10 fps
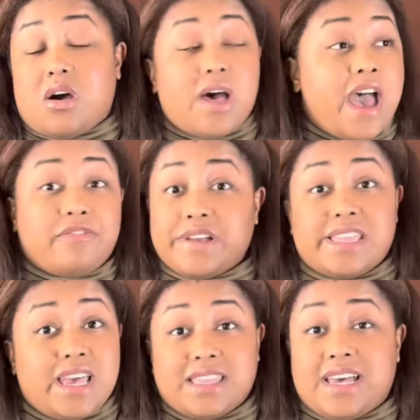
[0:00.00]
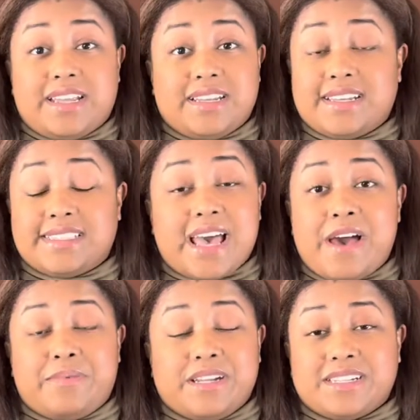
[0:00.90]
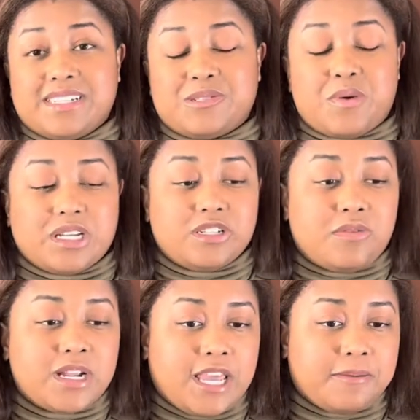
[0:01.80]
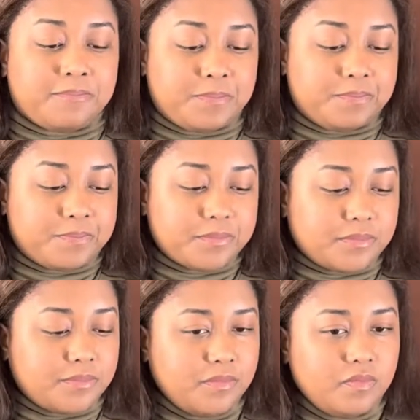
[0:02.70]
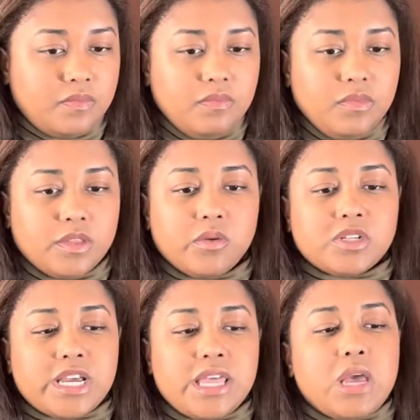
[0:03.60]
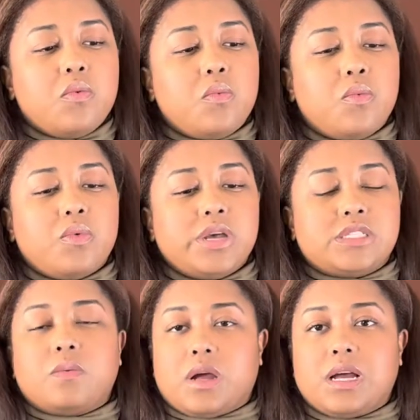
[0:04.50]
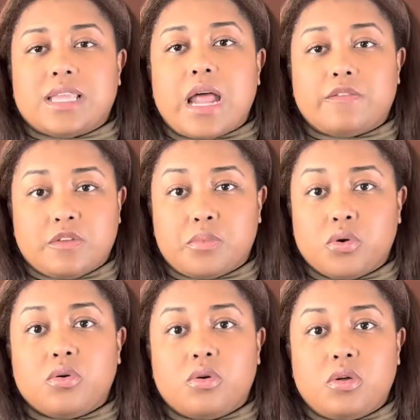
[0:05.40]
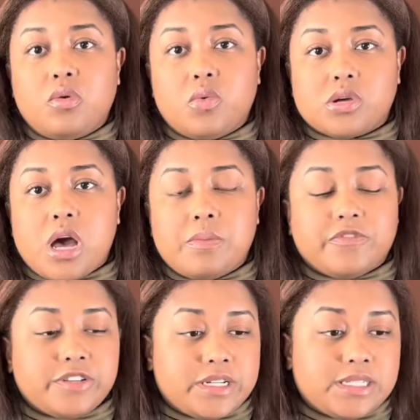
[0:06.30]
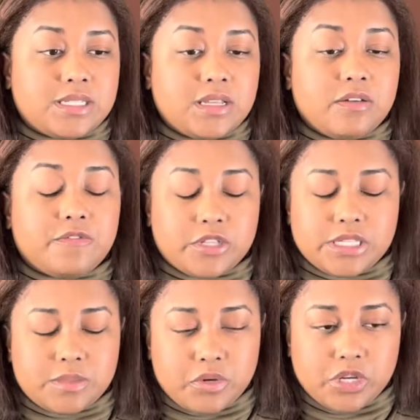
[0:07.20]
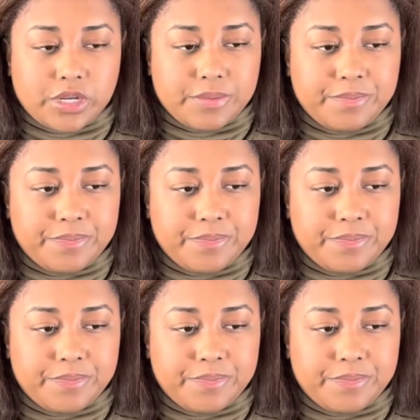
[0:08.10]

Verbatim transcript: everything that has happened in 2020, which I think is where a lot of the pull will come for this for this book.